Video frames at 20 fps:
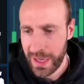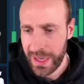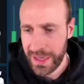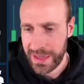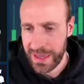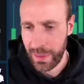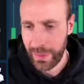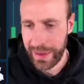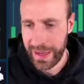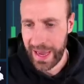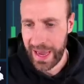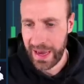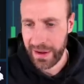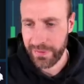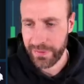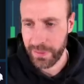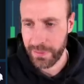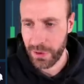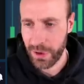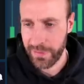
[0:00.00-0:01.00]
that we had
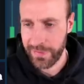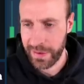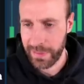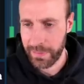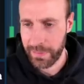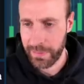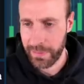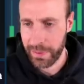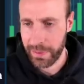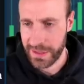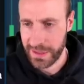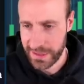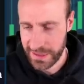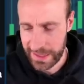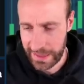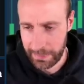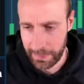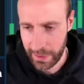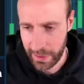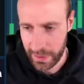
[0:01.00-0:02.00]
from November into
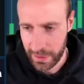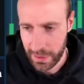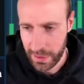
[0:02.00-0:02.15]
December.